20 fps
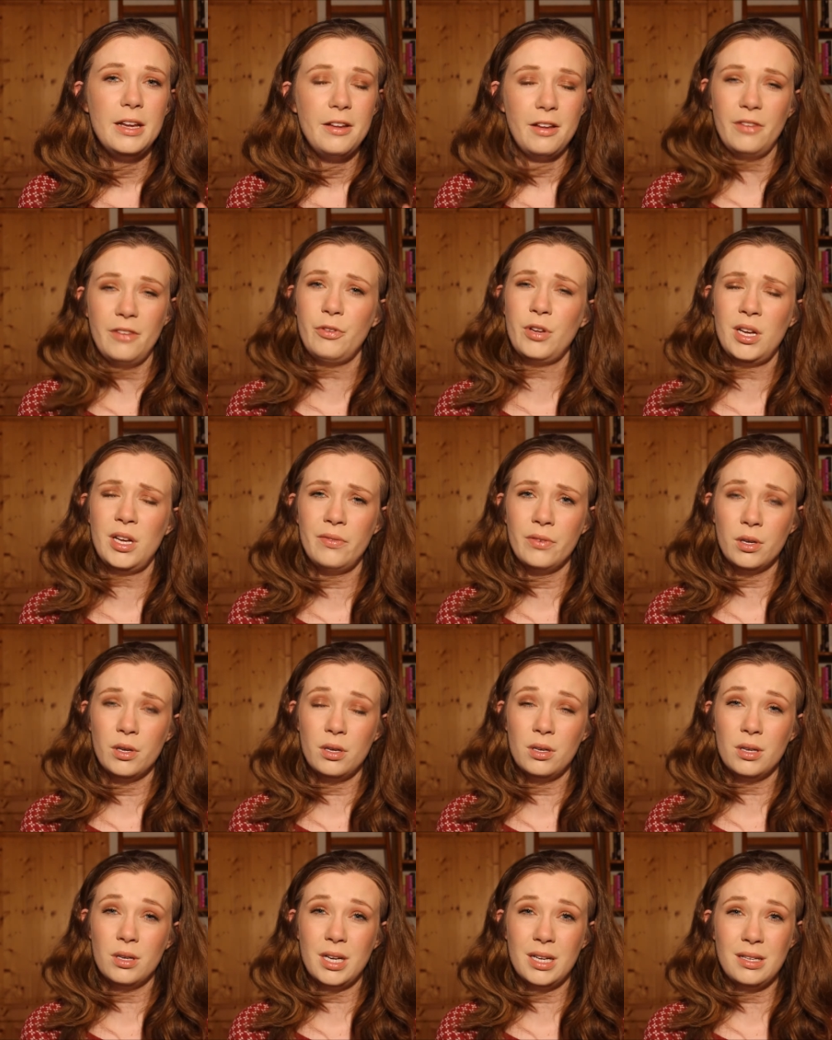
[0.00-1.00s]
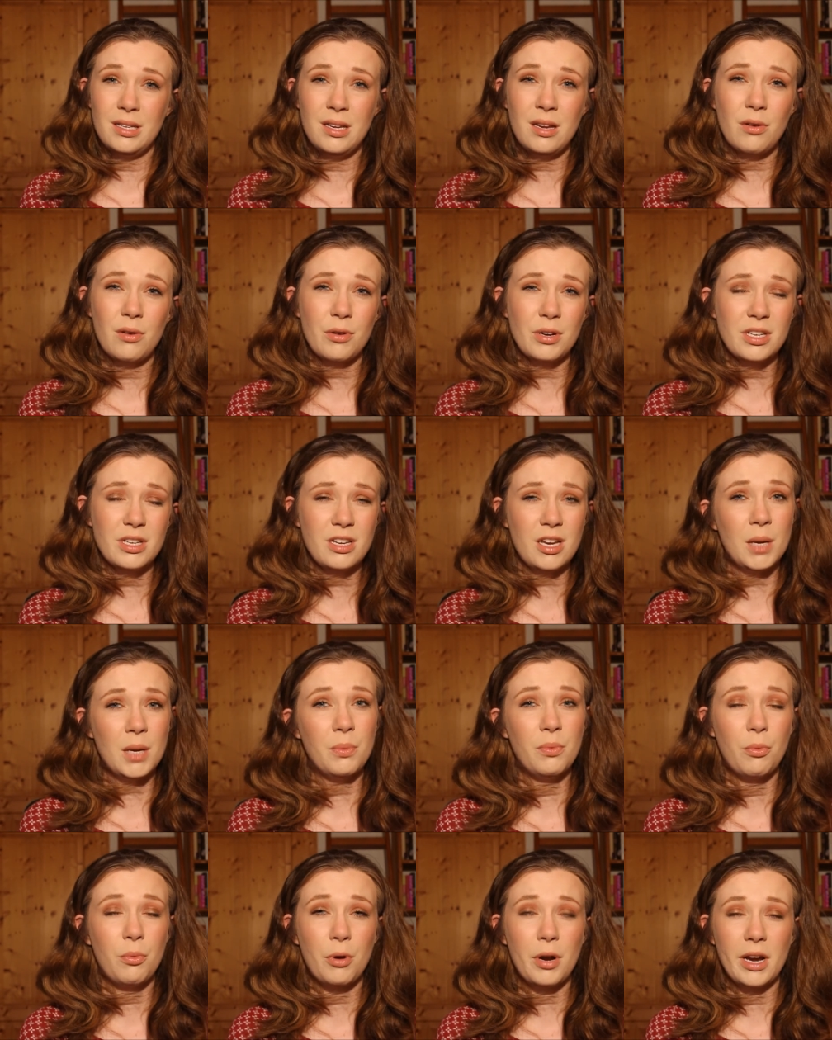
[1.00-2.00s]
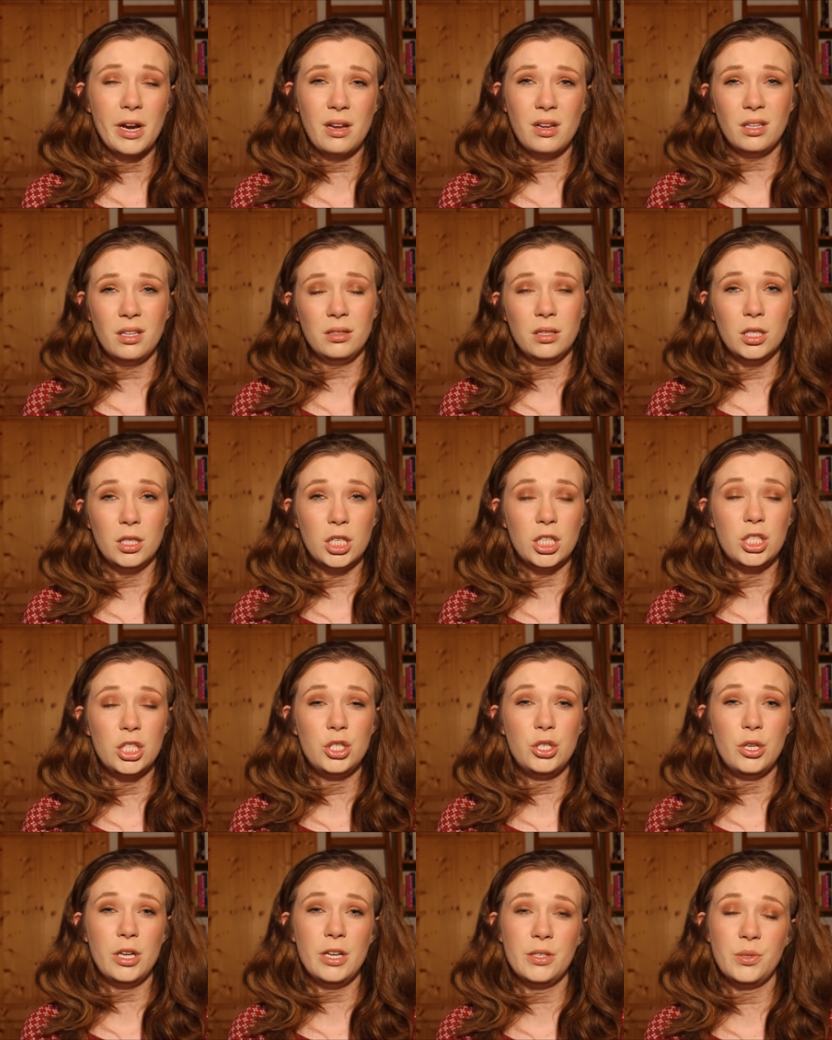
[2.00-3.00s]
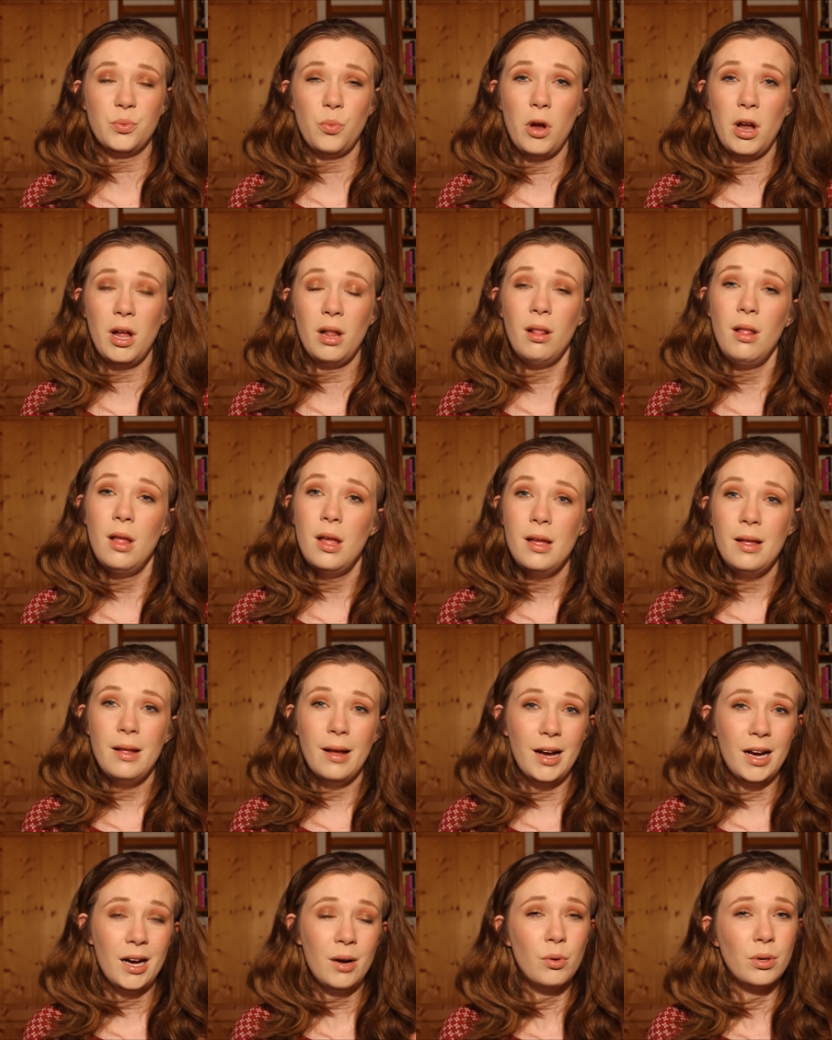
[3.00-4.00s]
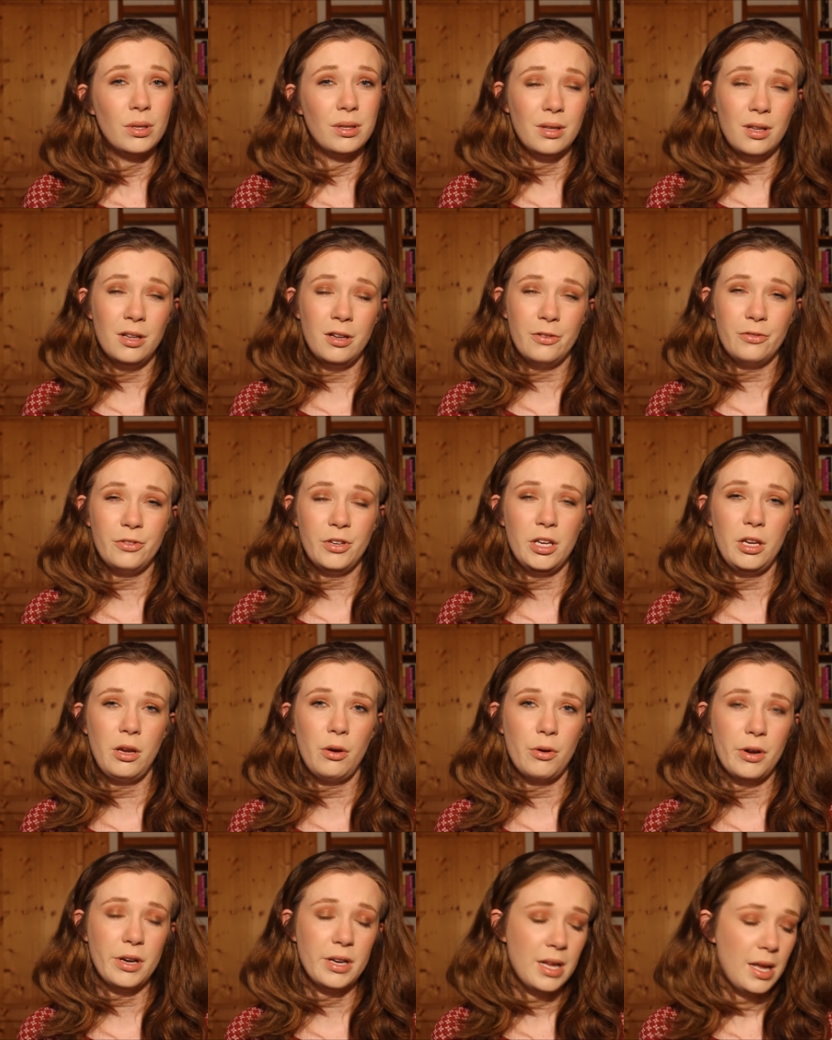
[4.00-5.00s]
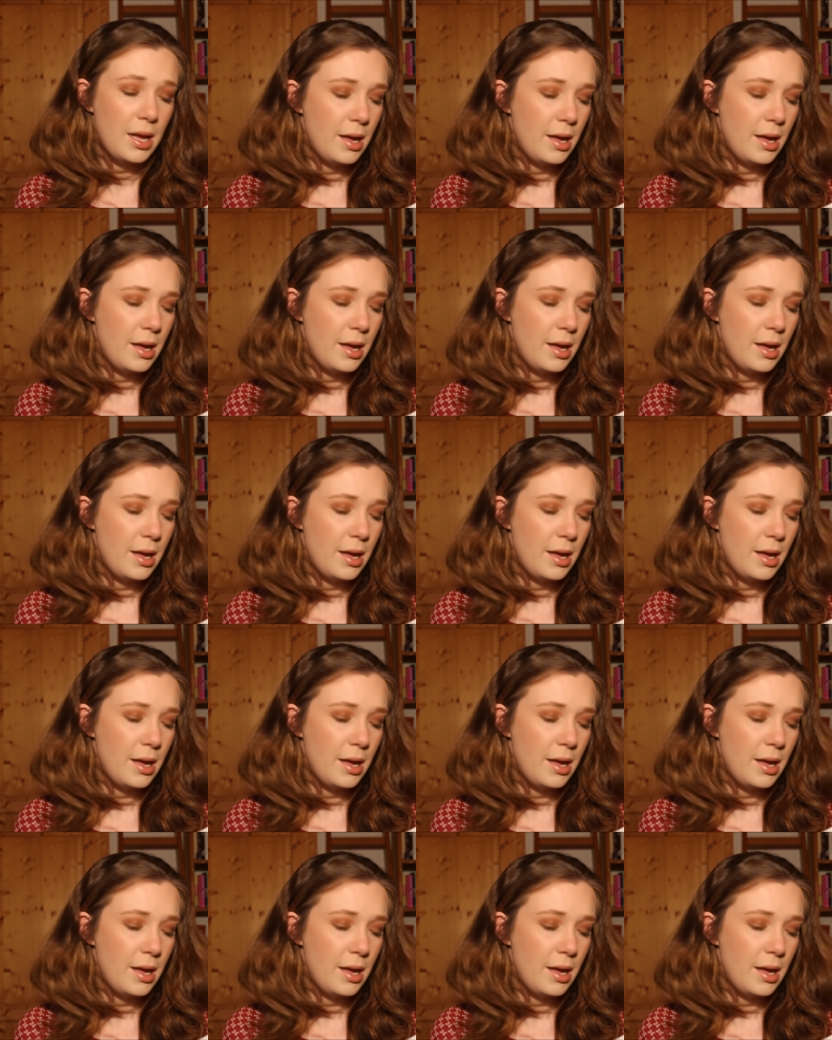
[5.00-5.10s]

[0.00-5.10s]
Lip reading: If you have a good idea or a tip where I could look as well, I would love to hear it.